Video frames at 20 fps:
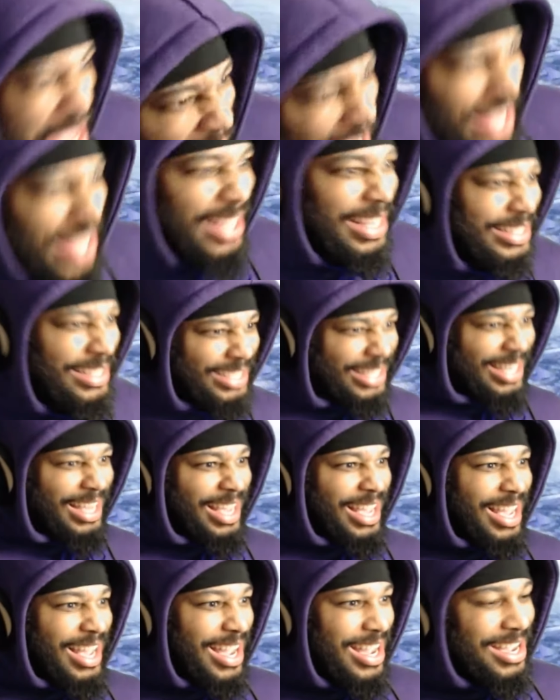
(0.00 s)
wait! Take
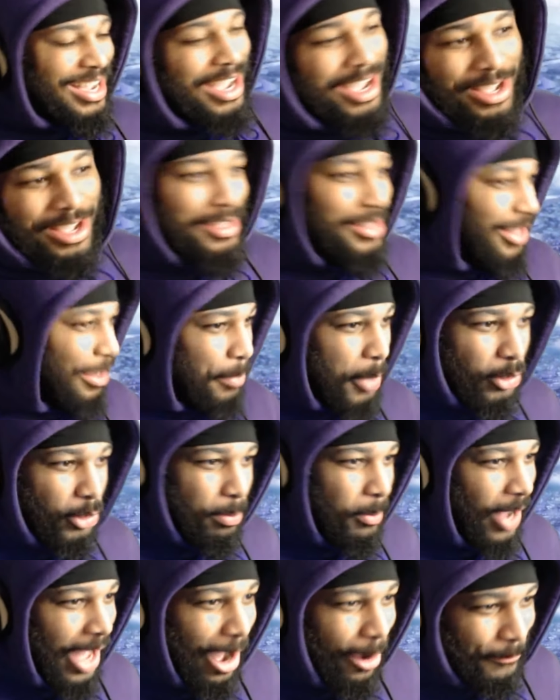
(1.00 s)
this seriously.
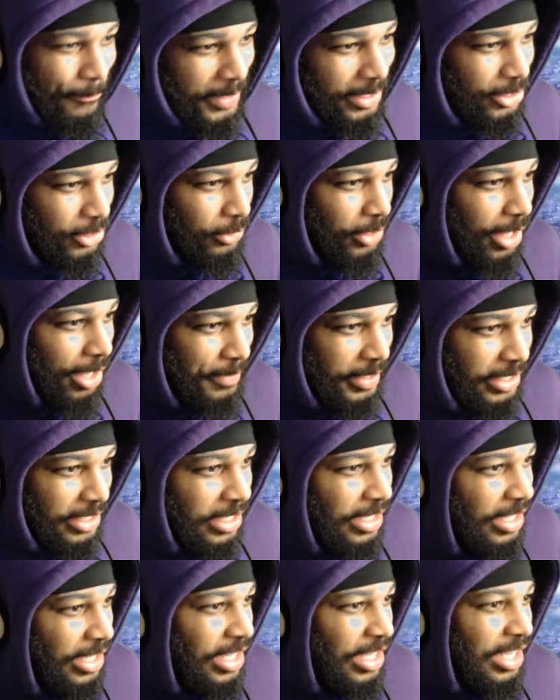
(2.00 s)
multiple outfits, you love it.
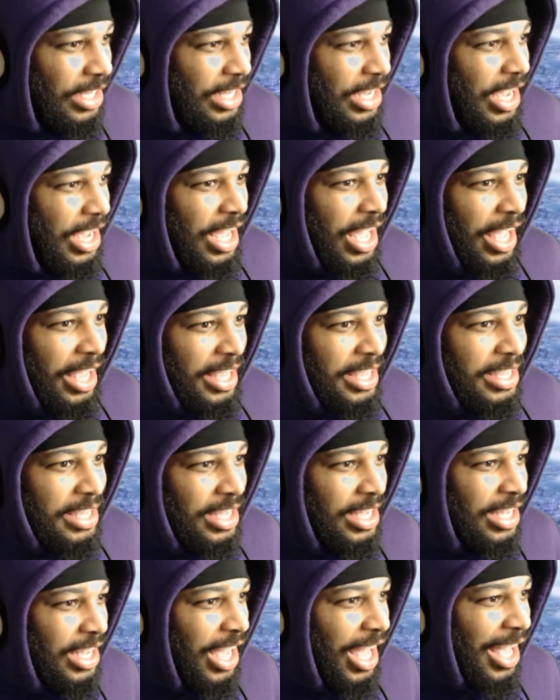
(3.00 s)
Hey,
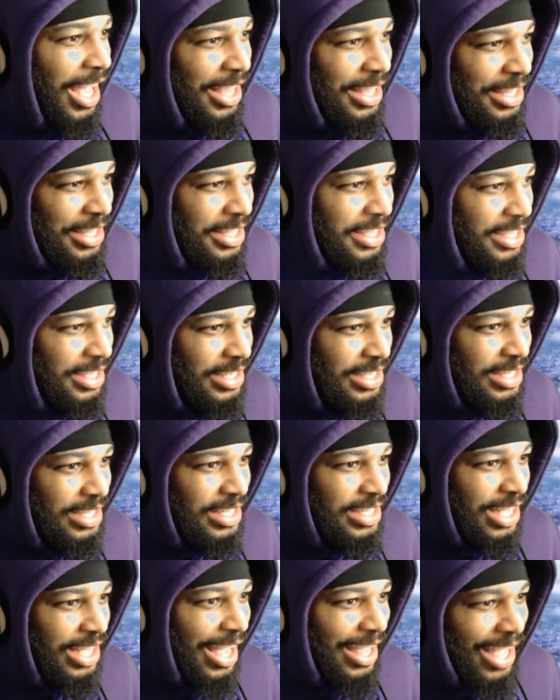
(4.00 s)
hey,
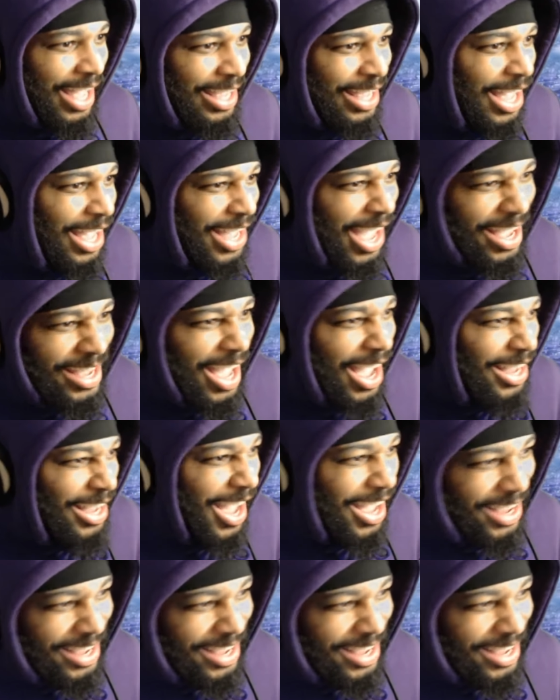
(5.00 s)
hey, hey, hey,